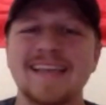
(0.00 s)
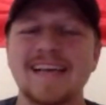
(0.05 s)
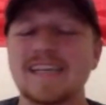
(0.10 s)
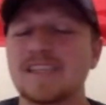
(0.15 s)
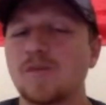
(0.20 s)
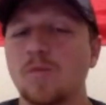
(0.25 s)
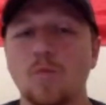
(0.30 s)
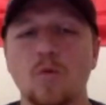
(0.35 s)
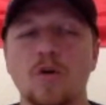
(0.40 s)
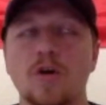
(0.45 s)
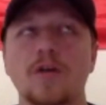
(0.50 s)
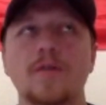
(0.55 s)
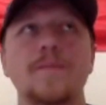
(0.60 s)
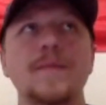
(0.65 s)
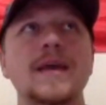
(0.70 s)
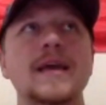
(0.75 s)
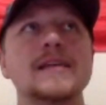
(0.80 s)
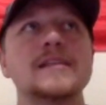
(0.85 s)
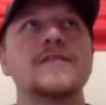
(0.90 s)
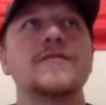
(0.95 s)
doesn't work,
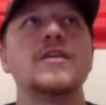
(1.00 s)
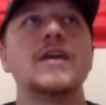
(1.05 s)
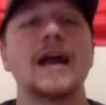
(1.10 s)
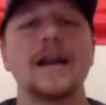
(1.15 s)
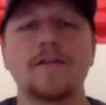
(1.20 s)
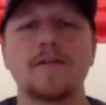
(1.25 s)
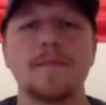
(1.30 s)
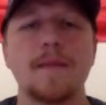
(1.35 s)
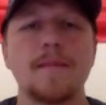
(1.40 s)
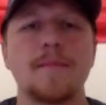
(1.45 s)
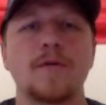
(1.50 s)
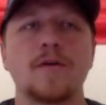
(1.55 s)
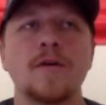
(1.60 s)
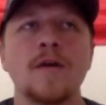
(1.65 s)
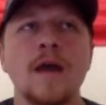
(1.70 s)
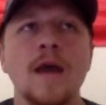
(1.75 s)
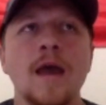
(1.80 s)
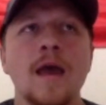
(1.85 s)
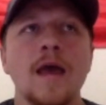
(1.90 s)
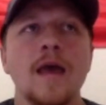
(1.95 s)
because if you got to
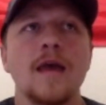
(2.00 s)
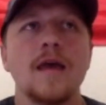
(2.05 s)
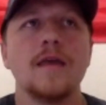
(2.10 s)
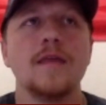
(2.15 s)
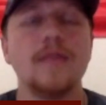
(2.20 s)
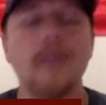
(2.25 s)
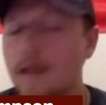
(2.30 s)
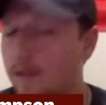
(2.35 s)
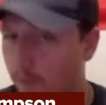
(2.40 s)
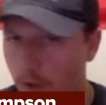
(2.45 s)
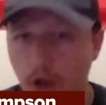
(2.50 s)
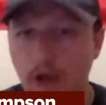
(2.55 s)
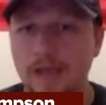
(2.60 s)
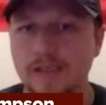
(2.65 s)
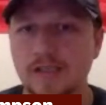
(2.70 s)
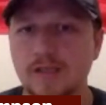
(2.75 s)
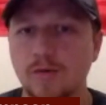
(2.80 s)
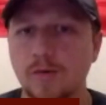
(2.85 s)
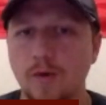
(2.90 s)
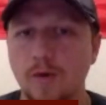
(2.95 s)
remember, they
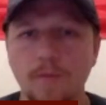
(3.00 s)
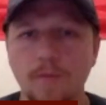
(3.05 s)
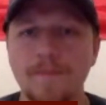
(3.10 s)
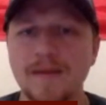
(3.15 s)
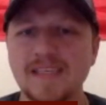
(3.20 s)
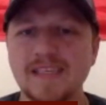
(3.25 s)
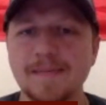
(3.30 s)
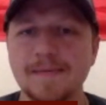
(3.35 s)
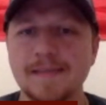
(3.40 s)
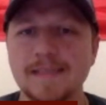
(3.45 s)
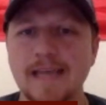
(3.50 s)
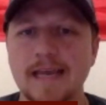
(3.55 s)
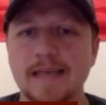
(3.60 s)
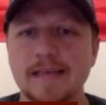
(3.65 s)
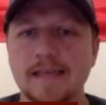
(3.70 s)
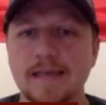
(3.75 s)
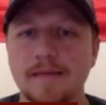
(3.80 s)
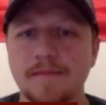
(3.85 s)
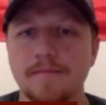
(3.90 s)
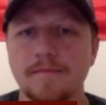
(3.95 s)
lost to an old Mississippi
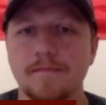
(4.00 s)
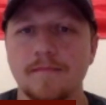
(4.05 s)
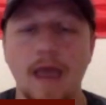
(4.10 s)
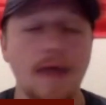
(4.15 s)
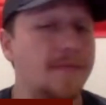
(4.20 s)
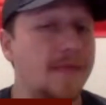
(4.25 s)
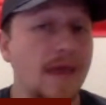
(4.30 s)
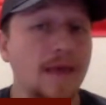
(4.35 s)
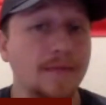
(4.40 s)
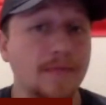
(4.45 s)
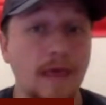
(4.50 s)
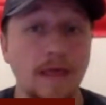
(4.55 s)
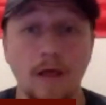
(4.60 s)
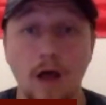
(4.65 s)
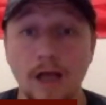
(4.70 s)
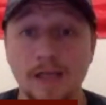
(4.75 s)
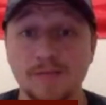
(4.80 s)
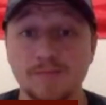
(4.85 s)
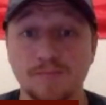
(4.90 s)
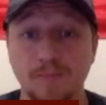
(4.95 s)
State team, and they
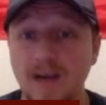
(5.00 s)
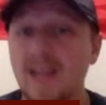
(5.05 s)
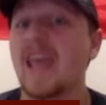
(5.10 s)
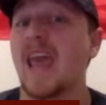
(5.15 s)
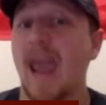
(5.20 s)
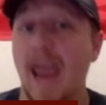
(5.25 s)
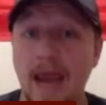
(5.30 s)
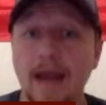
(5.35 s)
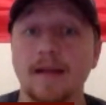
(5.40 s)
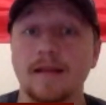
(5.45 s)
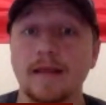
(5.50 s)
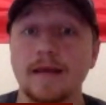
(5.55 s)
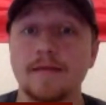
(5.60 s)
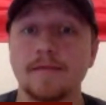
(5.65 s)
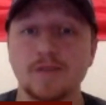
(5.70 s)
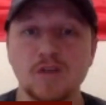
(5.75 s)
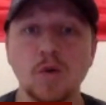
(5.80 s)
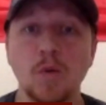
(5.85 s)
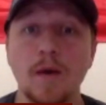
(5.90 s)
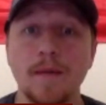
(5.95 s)
lost pretty handily
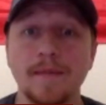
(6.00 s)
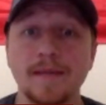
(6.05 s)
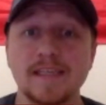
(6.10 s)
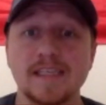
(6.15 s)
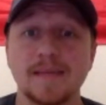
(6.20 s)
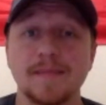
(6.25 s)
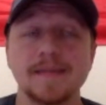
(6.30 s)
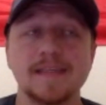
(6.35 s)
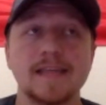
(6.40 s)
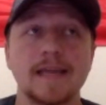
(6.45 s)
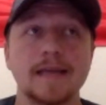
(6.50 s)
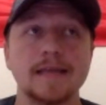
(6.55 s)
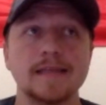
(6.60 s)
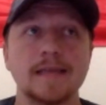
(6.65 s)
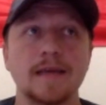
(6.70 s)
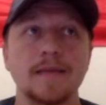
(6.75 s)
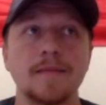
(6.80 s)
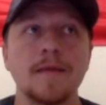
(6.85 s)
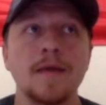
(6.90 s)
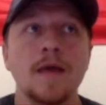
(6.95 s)
to a Mississippi State
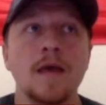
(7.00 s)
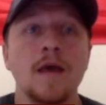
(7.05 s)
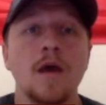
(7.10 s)
team.